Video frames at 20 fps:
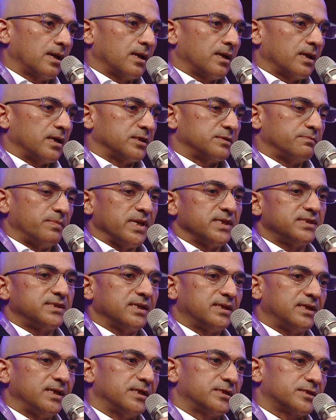It's
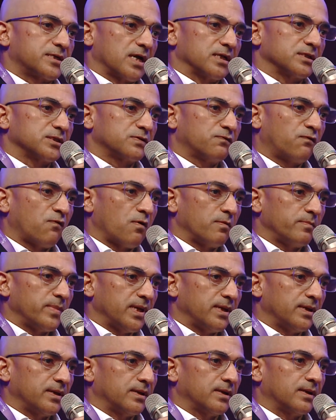basically
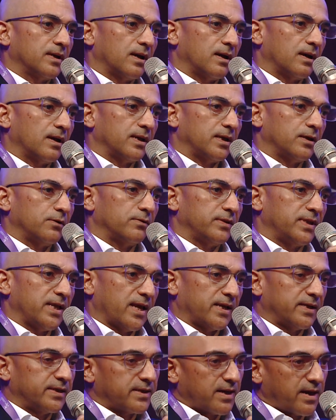transforming, the
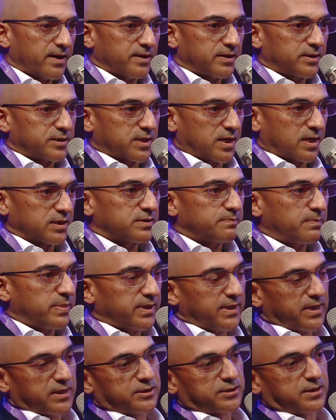entire
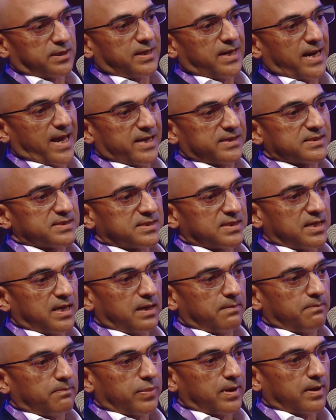transportation
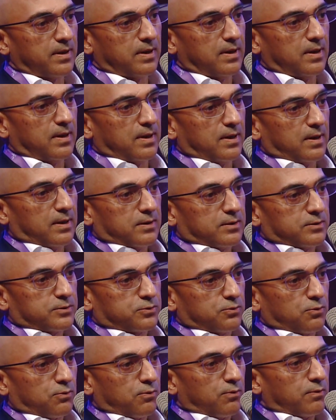landscape.
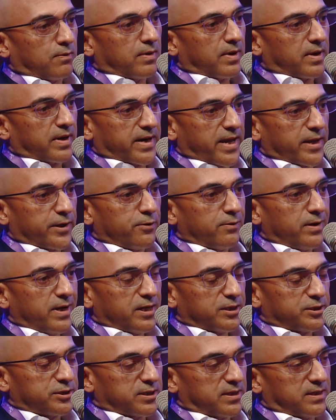So
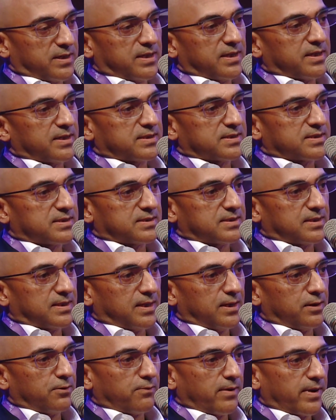regulation is,
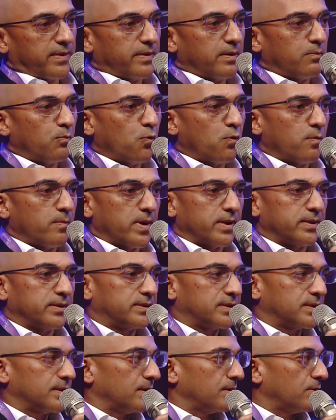at the
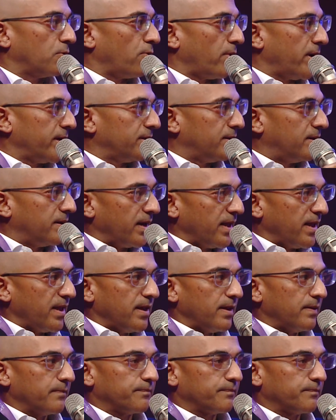moment quite gray.